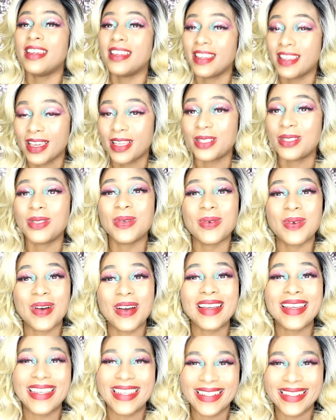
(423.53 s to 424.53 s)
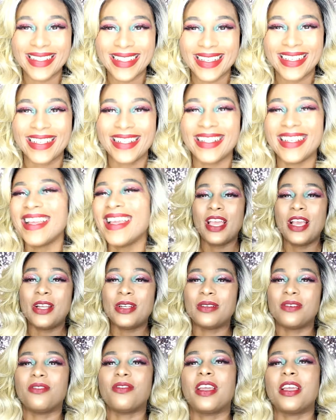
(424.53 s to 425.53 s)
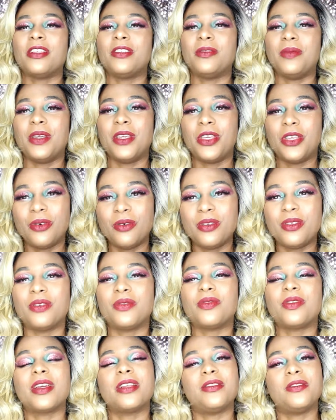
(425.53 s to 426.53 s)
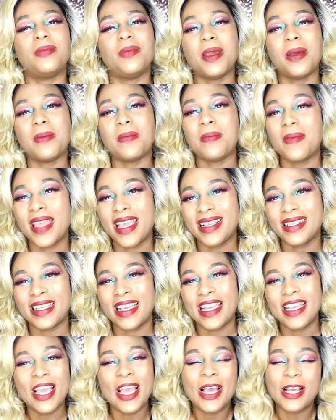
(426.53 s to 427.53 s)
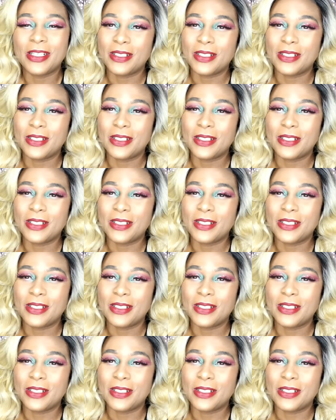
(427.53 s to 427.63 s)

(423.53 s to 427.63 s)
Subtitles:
Yes, you are indeed. Don't forget to be you. Don't forget to be amazing.